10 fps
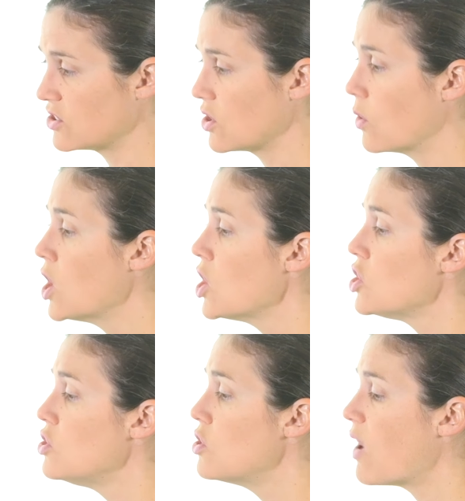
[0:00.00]
So
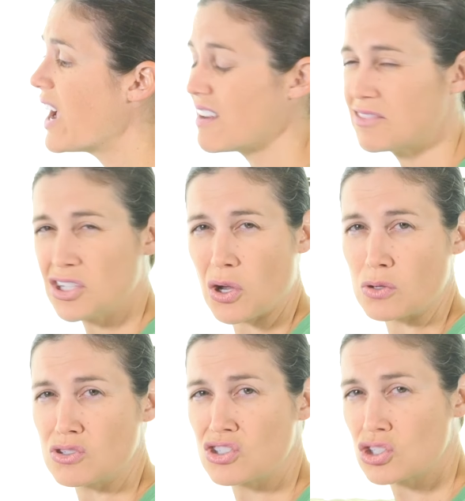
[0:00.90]
you don't have to go
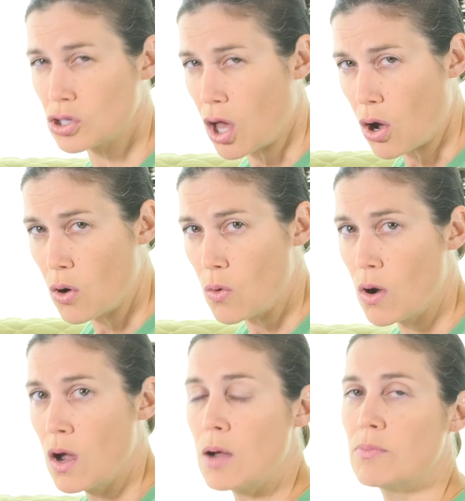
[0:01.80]
slow,
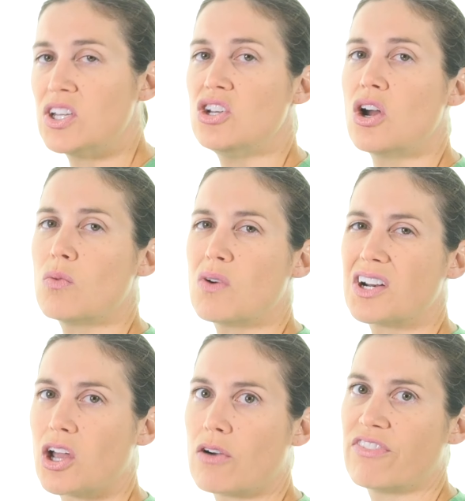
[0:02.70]
but you don't want
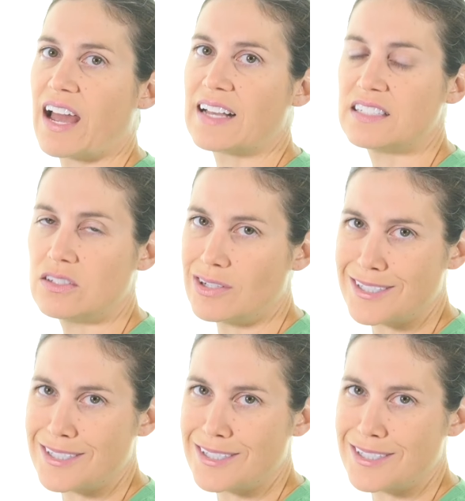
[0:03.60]
to go fast either.